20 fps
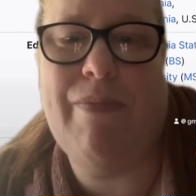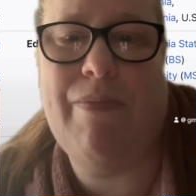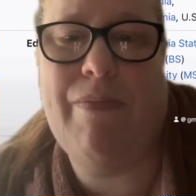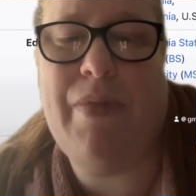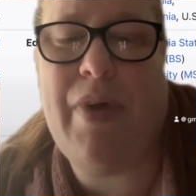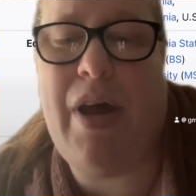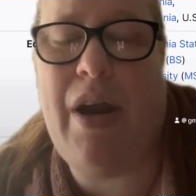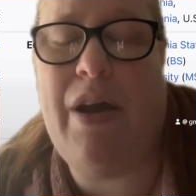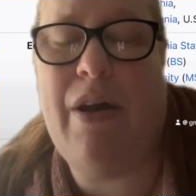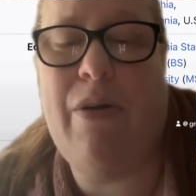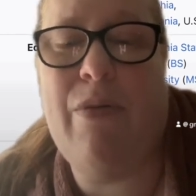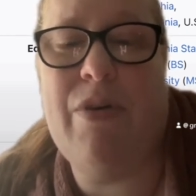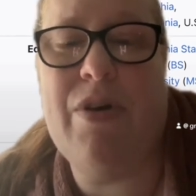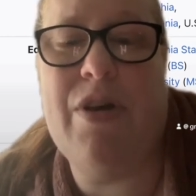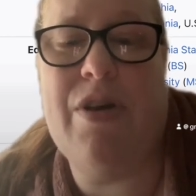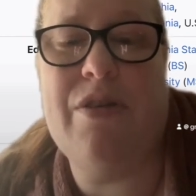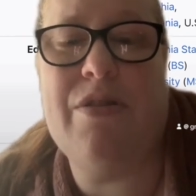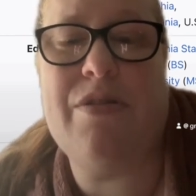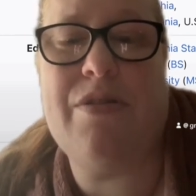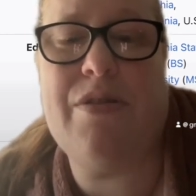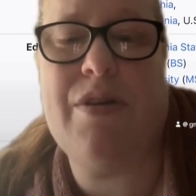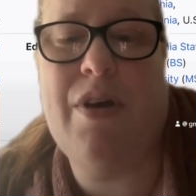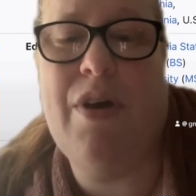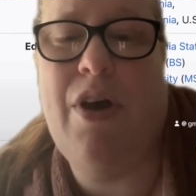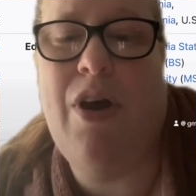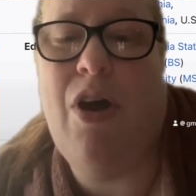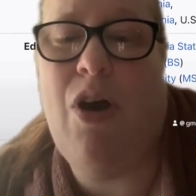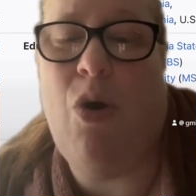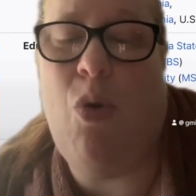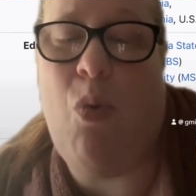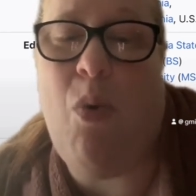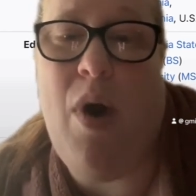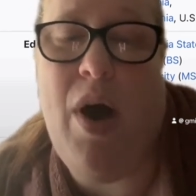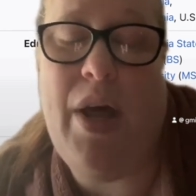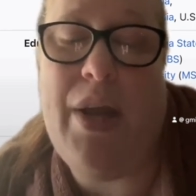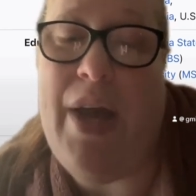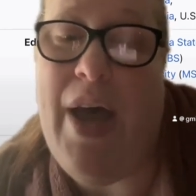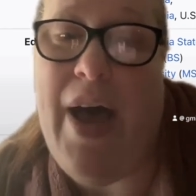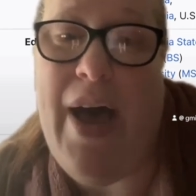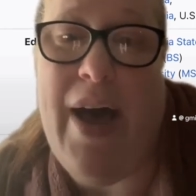that it was
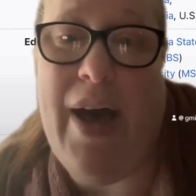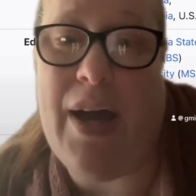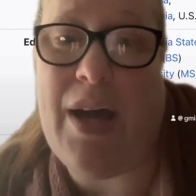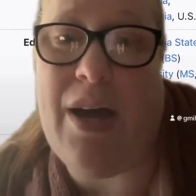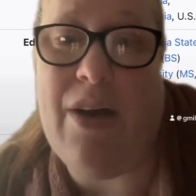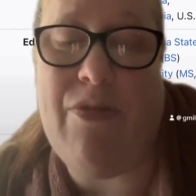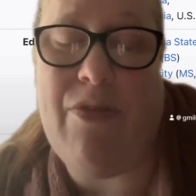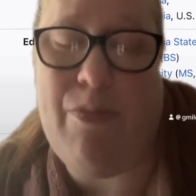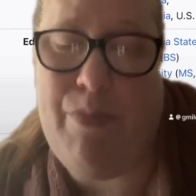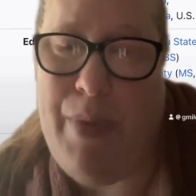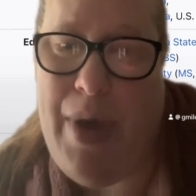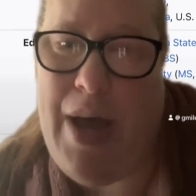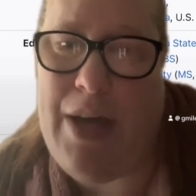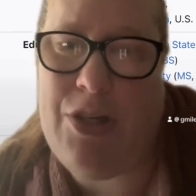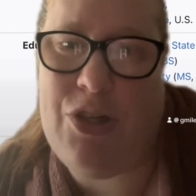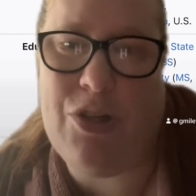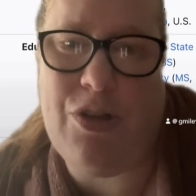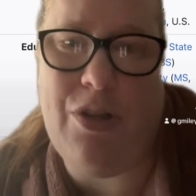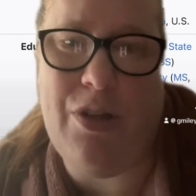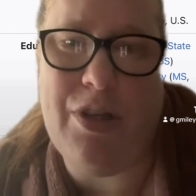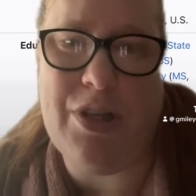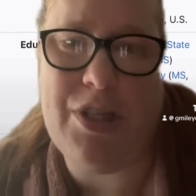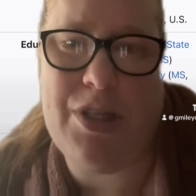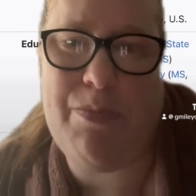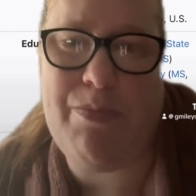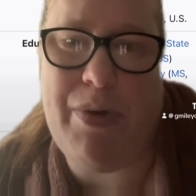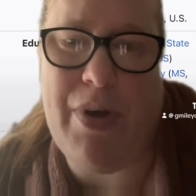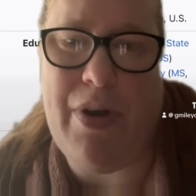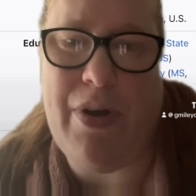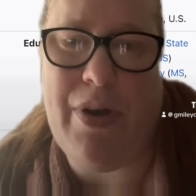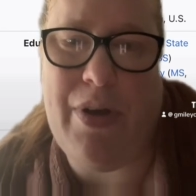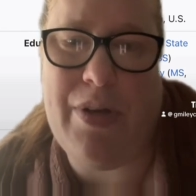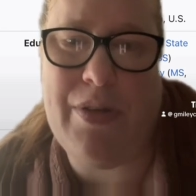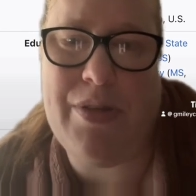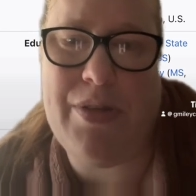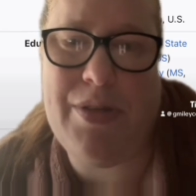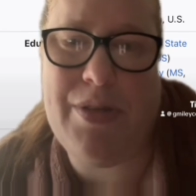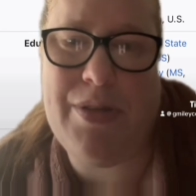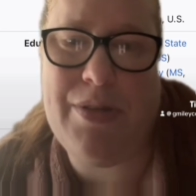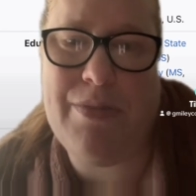one heck of a magical
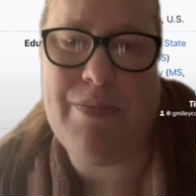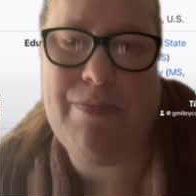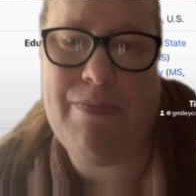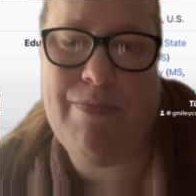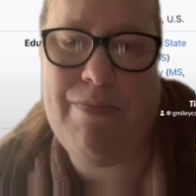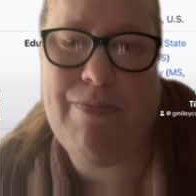experience.